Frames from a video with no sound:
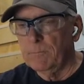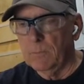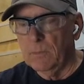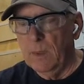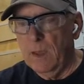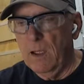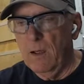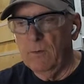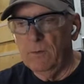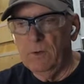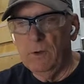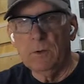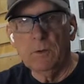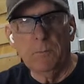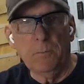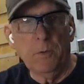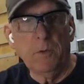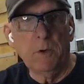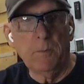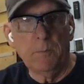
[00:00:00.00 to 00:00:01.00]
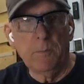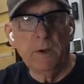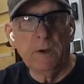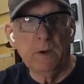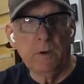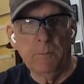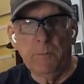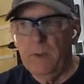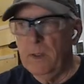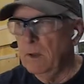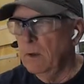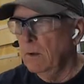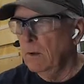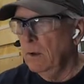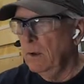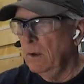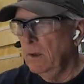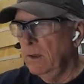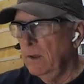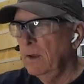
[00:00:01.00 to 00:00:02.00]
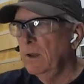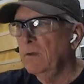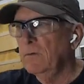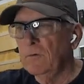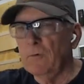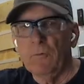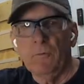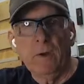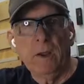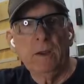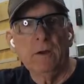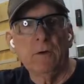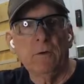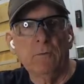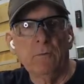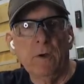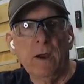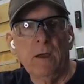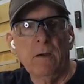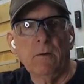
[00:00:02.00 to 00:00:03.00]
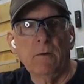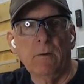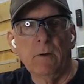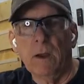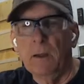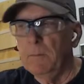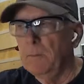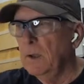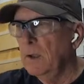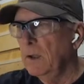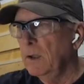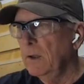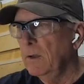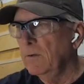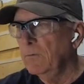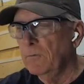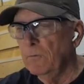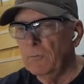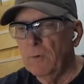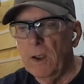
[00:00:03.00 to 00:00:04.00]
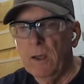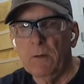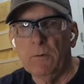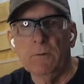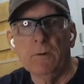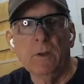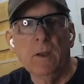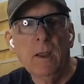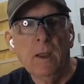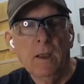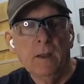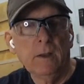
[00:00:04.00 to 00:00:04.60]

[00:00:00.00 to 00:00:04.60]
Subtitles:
Now, you can put a bigger bit on it. It is a regular router. I mean, it is a router.